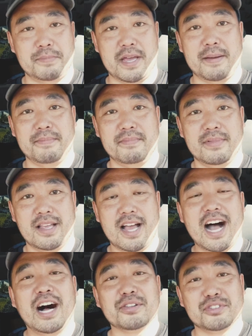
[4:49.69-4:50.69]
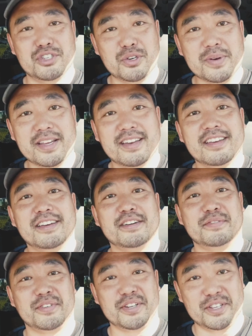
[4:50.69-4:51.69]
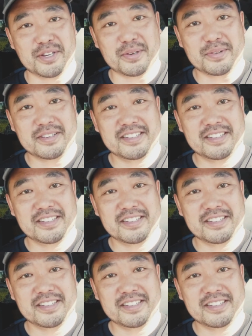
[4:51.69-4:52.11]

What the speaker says: babe, I'll do it for you."